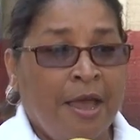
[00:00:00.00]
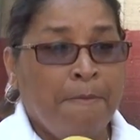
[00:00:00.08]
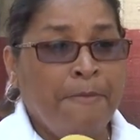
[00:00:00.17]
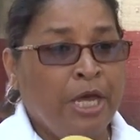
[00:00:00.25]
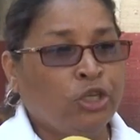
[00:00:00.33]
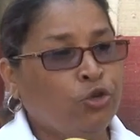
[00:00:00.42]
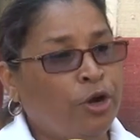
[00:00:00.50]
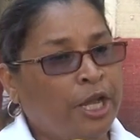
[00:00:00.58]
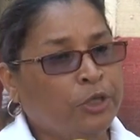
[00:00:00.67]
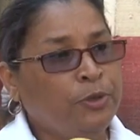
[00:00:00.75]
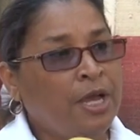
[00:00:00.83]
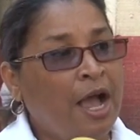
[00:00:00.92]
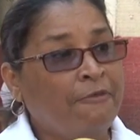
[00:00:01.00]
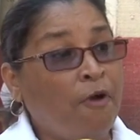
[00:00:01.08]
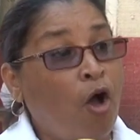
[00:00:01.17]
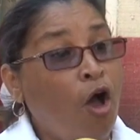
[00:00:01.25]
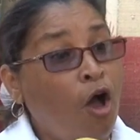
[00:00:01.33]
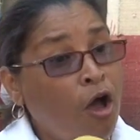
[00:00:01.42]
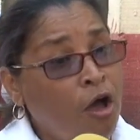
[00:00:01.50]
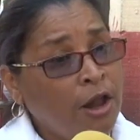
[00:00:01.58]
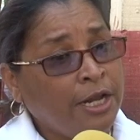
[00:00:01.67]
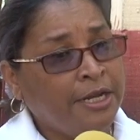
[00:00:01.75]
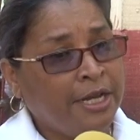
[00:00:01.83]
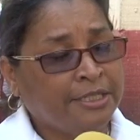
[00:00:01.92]
make sure that we have
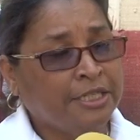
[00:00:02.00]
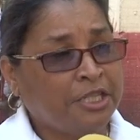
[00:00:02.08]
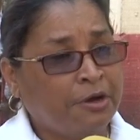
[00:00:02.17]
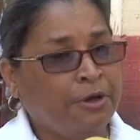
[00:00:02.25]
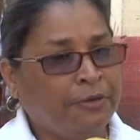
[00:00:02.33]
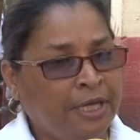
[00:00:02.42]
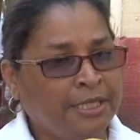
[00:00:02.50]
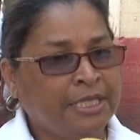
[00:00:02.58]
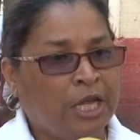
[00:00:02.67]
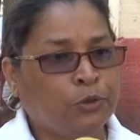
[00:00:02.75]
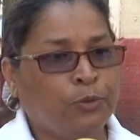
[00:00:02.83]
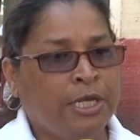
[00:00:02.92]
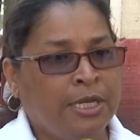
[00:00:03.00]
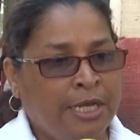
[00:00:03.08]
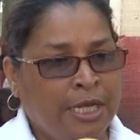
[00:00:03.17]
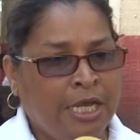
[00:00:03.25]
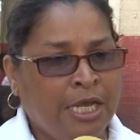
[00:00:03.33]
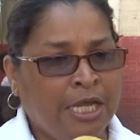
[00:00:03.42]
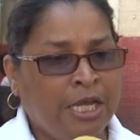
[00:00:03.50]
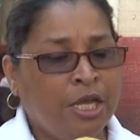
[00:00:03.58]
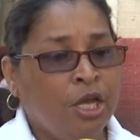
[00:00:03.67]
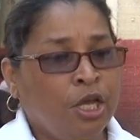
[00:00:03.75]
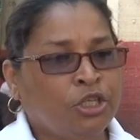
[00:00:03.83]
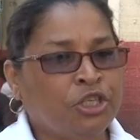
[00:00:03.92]
all the necessary things that we need
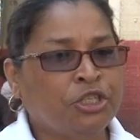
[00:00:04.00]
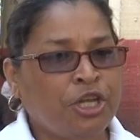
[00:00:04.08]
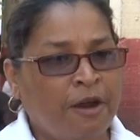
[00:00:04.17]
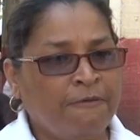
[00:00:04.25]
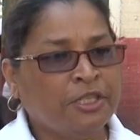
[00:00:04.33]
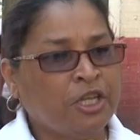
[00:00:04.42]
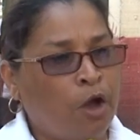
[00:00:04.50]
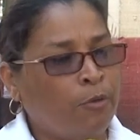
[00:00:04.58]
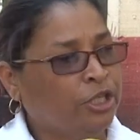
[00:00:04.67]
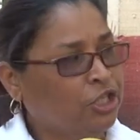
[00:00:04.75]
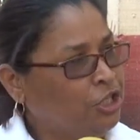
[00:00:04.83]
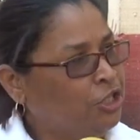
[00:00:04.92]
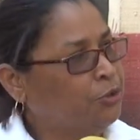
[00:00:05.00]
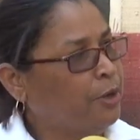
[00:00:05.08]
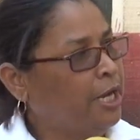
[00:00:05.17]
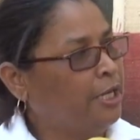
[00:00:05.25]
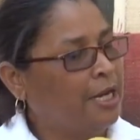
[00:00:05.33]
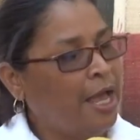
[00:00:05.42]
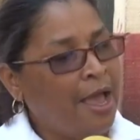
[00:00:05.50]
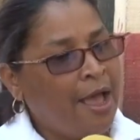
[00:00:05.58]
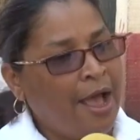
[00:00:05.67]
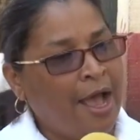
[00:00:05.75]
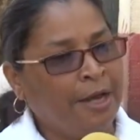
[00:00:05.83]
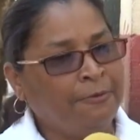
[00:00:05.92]
to service our children.
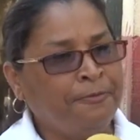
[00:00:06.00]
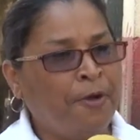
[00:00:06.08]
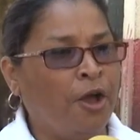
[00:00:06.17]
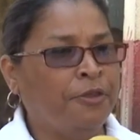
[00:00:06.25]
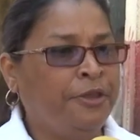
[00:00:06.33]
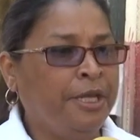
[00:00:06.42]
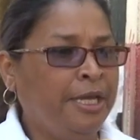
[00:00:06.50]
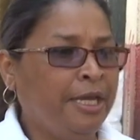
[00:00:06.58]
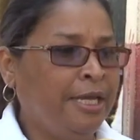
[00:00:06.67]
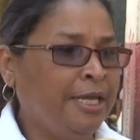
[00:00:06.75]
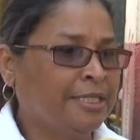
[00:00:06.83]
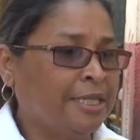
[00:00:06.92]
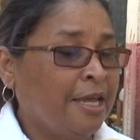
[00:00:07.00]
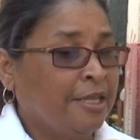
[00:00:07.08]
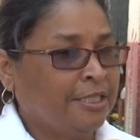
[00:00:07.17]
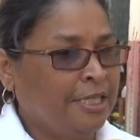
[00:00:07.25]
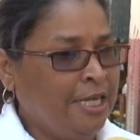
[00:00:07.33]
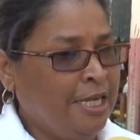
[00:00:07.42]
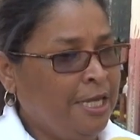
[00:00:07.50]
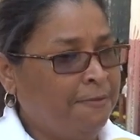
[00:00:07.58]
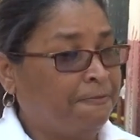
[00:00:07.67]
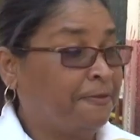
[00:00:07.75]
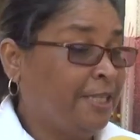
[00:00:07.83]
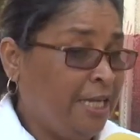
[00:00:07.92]
And for these
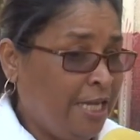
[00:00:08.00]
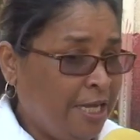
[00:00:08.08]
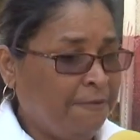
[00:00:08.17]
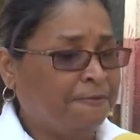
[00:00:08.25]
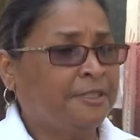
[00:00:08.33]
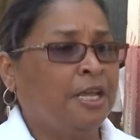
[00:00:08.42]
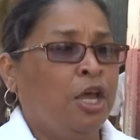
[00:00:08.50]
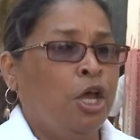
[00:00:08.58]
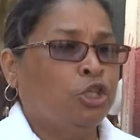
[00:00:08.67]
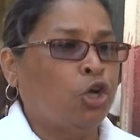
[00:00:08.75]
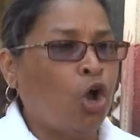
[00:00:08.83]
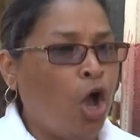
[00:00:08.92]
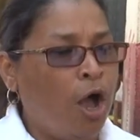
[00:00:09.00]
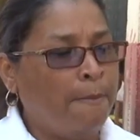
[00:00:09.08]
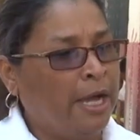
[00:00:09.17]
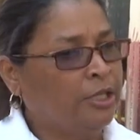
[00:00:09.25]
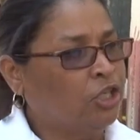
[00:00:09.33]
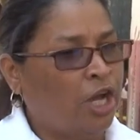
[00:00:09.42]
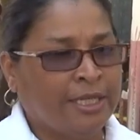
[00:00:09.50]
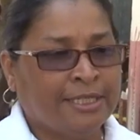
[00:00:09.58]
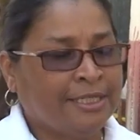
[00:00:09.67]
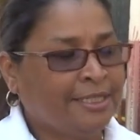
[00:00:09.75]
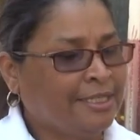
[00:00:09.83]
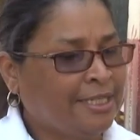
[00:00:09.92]
thief, thieves to come and
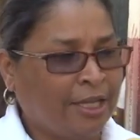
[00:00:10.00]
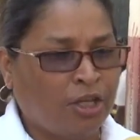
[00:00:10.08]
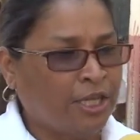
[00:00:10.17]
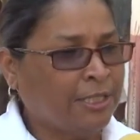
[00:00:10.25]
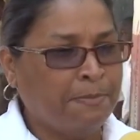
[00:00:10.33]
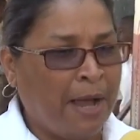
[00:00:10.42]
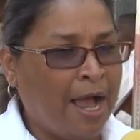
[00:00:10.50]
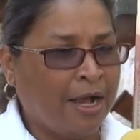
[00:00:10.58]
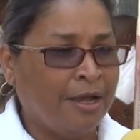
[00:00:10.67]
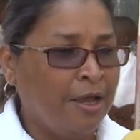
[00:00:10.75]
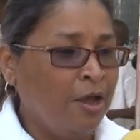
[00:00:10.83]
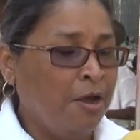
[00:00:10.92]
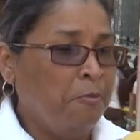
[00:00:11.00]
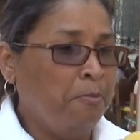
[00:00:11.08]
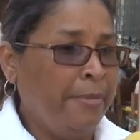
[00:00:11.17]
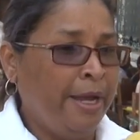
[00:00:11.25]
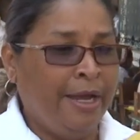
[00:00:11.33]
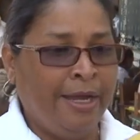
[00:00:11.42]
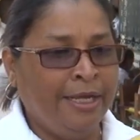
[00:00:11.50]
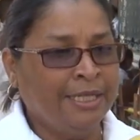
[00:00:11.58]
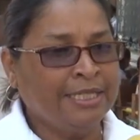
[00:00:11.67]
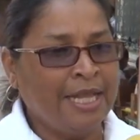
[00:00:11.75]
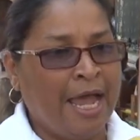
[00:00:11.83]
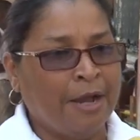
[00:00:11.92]
just set us back, man,
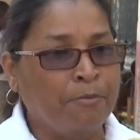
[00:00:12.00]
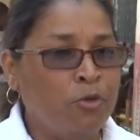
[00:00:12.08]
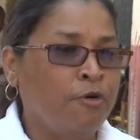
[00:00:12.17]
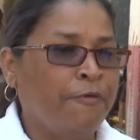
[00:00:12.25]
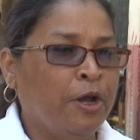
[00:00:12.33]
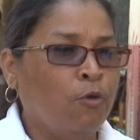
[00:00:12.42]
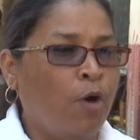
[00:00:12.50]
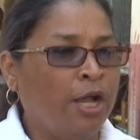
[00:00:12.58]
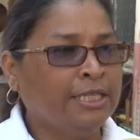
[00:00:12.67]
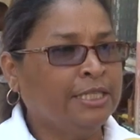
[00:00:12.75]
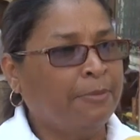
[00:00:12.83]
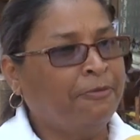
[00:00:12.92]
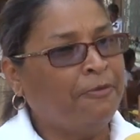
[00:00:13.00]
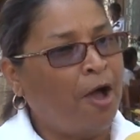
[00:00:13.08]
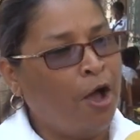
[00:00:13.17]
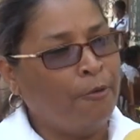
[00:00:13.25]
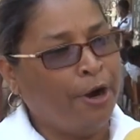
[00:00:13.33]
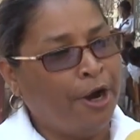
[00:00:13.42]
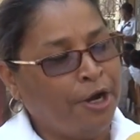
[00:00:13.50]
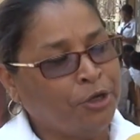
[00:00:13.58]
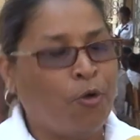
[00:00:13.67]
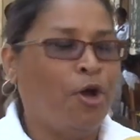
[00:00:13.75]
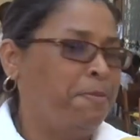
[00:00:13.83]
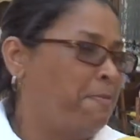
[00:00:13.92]
it's like moving one step
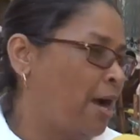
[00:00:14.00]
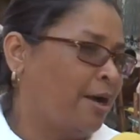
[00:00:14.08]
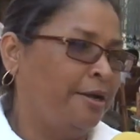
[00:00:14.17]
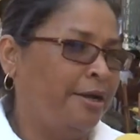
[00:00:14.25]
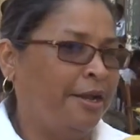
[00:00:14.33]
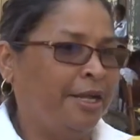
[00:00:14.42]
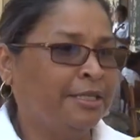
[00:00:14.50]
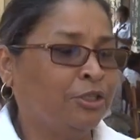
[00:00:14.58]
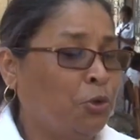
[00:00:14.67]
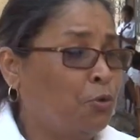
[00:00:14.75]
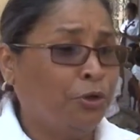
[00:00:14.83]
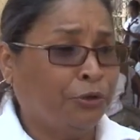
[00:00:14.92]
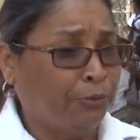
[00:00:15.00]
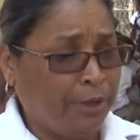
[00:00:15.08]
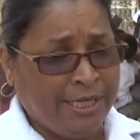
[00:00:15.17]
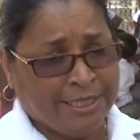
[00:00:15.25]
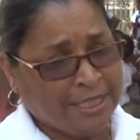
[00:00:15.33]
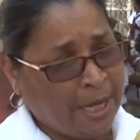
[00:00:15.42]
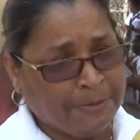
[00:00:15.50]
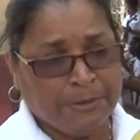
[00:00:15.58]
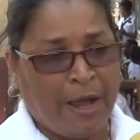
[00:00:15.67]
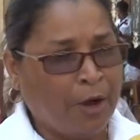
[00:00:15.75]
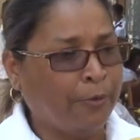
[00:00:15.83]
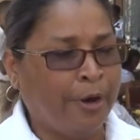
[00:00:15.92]
forward, going back another two, three steps
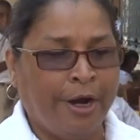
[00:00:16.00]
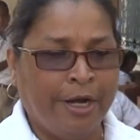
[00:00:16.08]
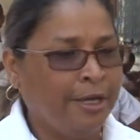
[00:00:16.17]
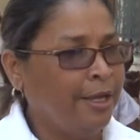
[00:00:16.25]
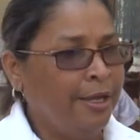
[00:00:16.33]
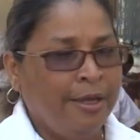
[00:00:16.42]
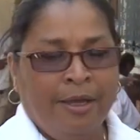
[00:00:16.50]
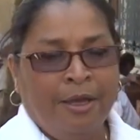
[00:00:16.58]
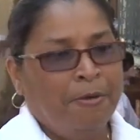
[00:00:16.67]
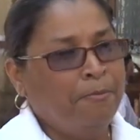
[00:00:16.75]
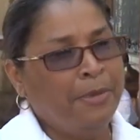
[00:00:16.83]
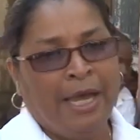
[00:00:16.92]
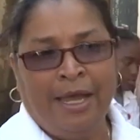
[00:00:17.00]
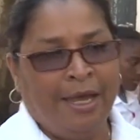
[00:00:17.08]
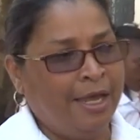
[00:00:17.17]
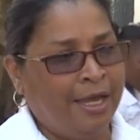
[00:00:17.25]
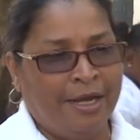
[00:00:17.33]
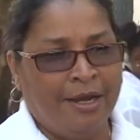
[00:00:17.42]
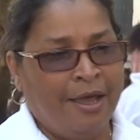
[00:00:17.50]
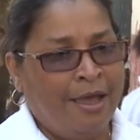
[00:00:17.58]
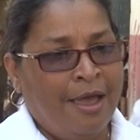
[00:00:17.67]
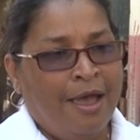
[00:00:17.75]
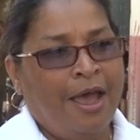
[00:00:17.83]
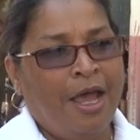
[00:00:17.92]
backward. Man,
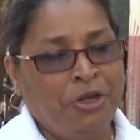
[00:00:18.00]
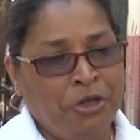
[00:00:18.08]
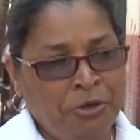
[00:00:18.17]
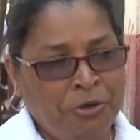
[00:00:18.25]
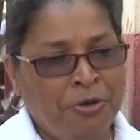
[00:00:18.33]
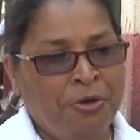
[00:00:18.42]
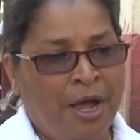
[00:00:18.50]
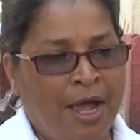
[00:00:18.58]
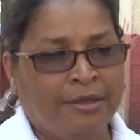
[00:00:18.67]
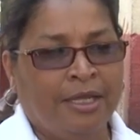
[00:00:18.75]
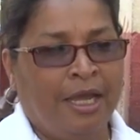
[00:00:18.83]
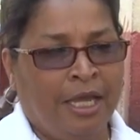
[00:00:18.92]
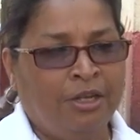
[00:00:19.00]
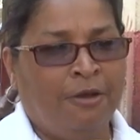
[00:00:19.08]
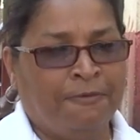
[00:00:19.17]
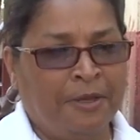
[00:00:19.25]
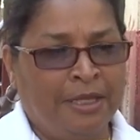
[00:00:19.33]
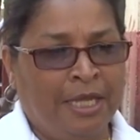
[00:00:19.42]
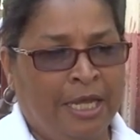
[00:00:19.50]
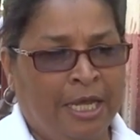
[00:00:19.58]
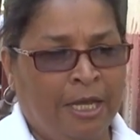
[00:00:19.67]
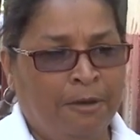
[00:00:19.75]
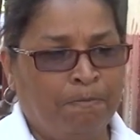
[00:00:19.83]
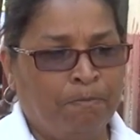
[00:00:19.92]
and you know, at the end of the
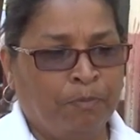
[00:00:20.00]
day,